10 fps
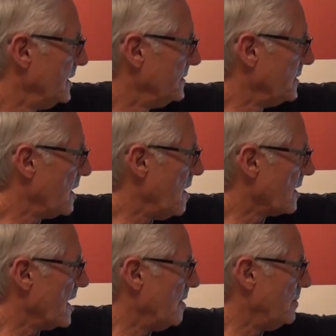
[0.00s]
hit the
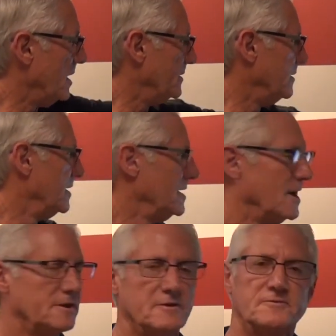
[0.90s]
log out button,
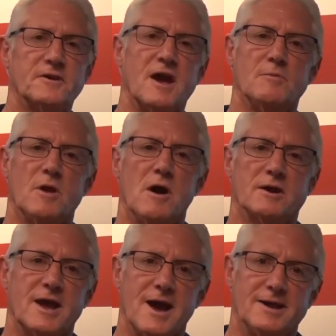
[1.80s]
and you'll see I'm
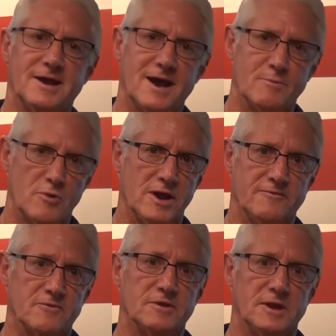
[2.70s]
logged out and I'm
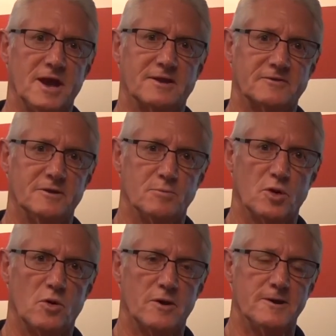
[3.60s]
ready for the next
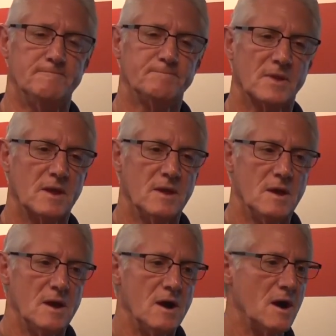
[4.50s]
employee.
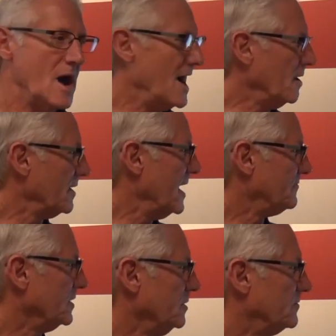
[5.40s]
Uh, I don't
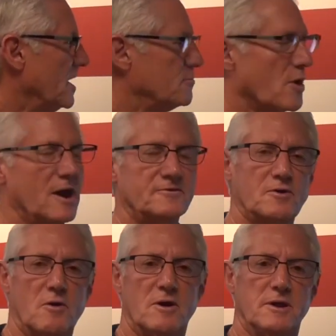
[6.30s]
have to use a prox
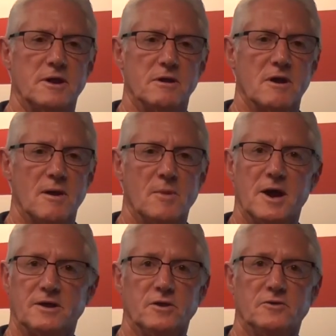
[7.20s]
card here. I
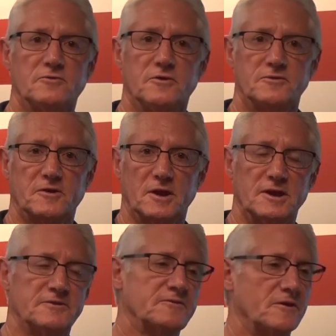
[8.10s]
might use just a
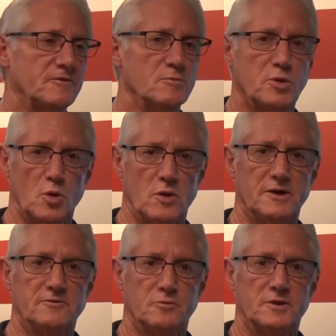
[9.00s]
list of
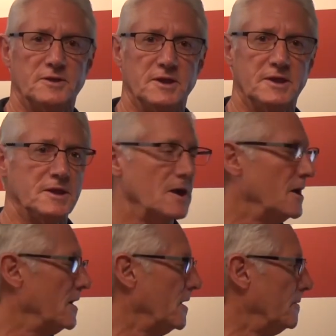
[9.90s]
employees with the,
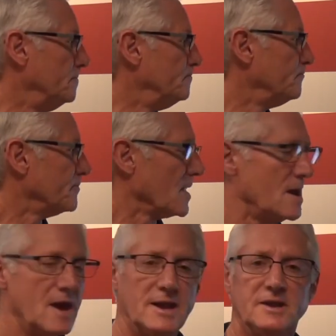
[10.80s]
um,
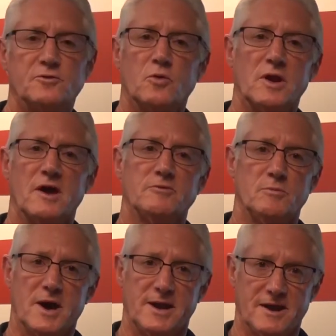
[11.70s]
and each one of
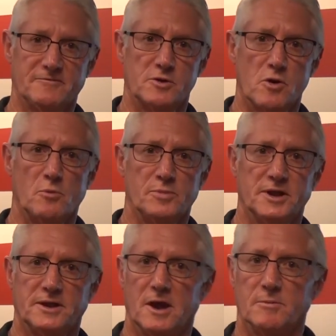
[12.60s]
them might have their own
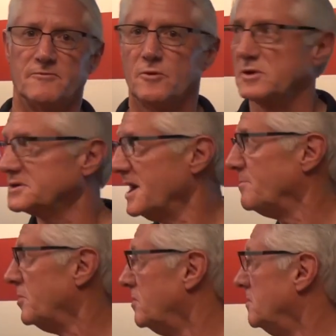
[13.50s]
PIN number. For
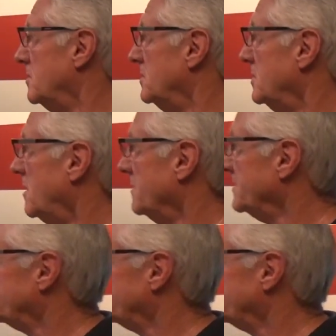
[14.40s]
example, on